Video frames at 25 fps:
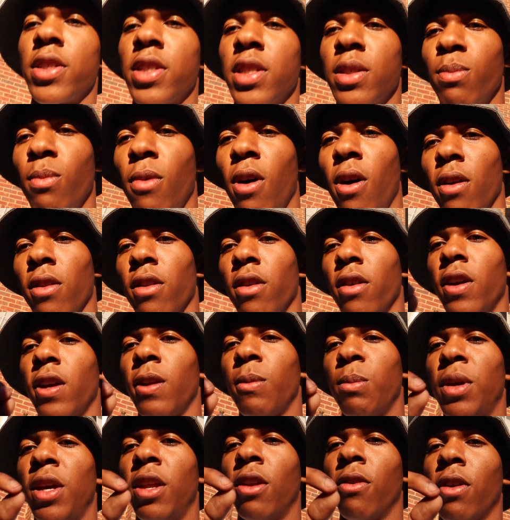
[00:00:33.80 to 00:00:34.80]
smaller
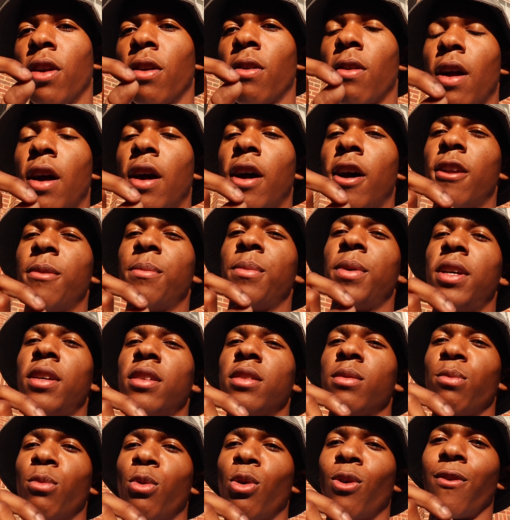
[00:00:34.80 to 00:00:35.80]
in metering rod
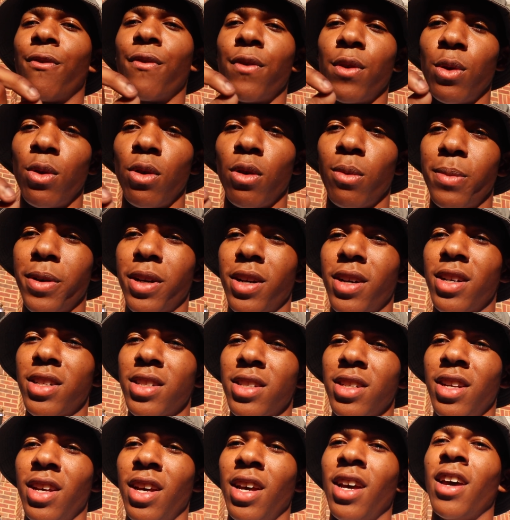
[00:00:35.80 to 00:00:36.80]
means more fuel
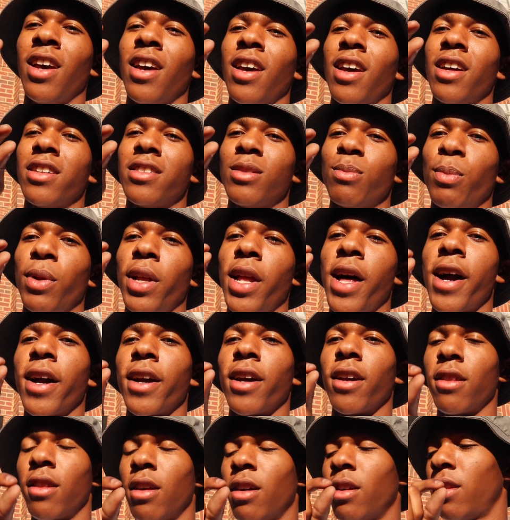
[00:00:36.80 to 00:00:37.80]
because it's
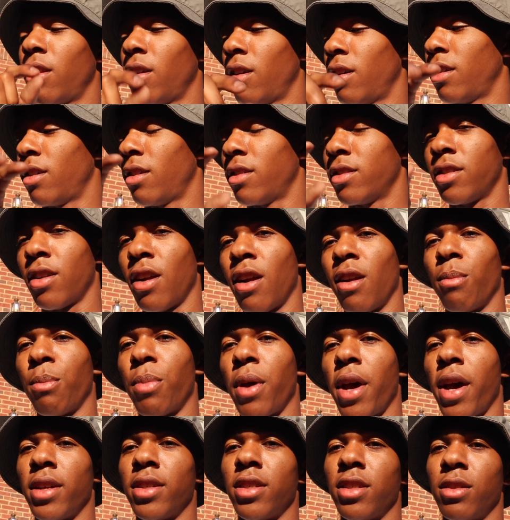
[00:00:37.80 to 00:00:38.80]
blocking a certain
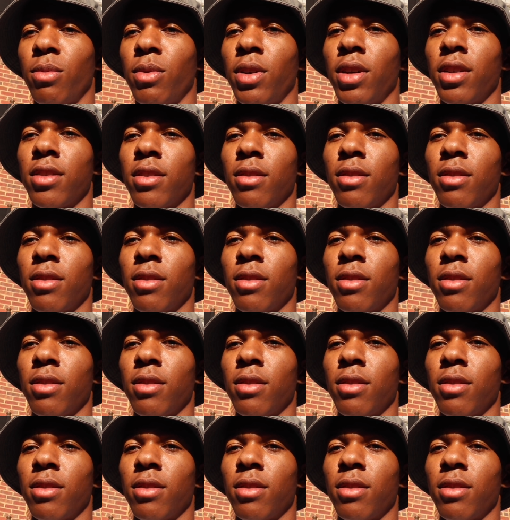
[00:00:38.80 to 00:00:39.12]
passageway.